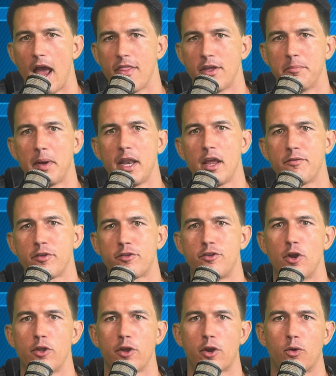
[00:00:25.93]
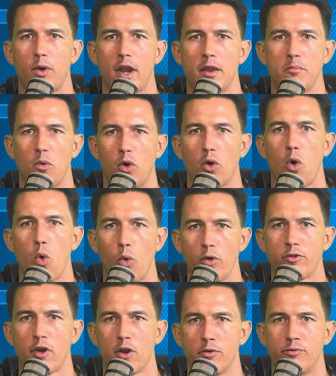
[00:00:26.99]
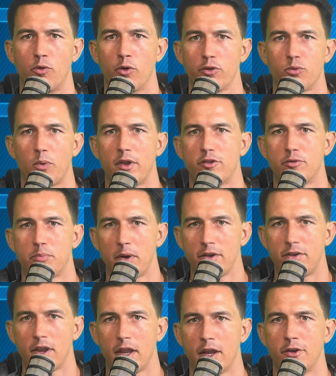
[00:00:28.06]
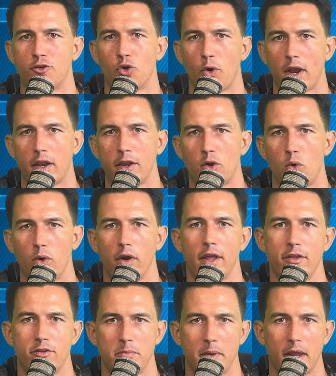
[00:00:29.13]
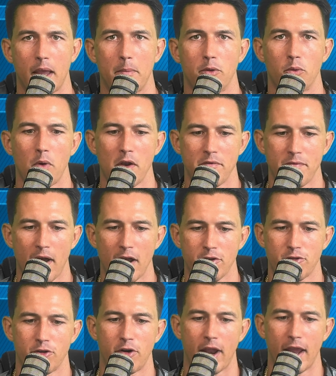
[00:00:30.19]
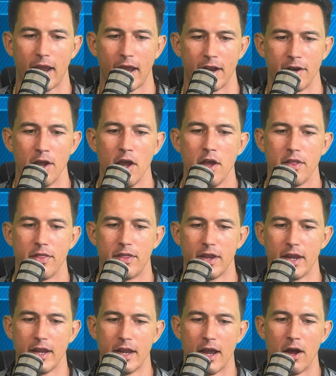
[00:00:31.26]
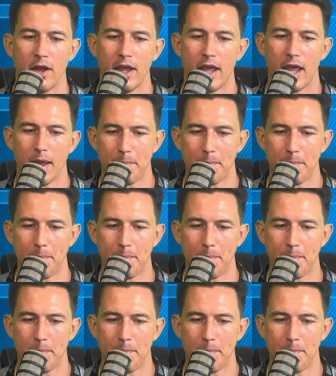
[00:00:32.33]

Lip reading: And then many of us know that creating more horizontal force when sprinting directly correlates to being able to run faster, and the hip